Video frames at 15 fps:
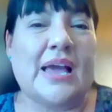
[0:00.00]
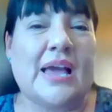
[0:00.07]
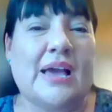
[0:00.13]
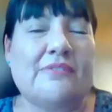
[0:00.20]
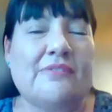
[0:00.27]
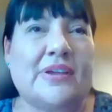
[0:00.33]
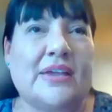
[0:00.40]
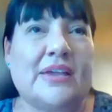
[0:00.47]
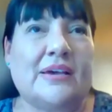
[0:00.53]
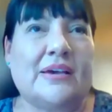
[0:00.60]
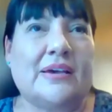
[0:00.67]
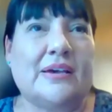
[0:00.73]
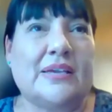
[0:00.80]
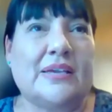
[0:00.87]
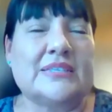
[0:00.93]
have
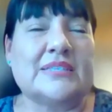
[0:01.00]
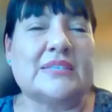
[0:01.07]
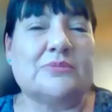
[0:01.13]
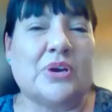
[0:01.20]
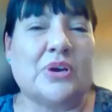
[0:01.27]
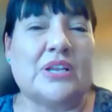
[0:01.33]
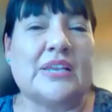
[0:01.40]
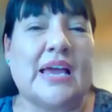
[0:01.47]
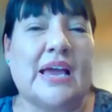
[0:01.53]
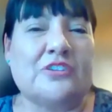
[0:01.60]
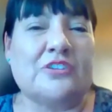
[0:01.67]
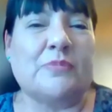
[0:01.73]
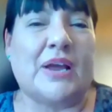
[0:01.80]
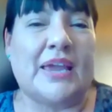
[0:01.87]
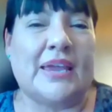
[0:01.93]
it's run out of
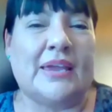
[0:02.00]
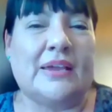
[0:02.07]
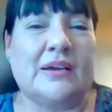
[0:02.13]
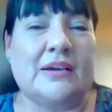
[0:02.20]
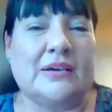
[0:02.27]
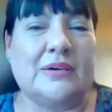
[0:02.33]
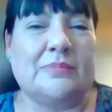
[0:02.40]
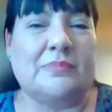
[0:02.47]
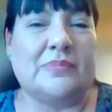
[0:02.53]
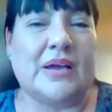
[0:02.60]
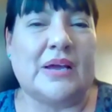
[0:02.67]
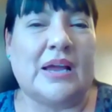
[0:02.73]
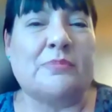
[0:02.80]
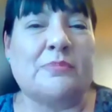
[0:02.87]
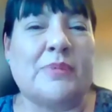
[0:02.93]
my
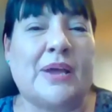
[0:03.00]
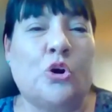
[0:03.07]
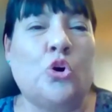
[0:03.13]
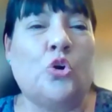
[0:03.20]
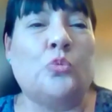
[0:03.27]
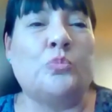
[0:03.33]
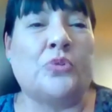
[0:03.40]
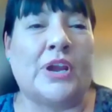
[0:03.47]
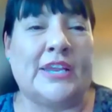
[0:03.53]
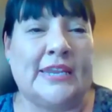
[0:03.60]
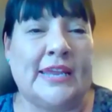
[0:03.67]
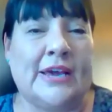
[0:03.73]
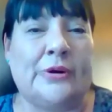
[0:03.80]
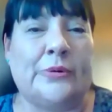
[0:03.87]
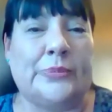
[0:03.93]
home right
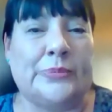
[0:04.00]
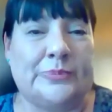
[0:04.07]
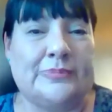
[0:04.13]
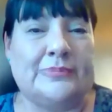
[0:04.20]
now.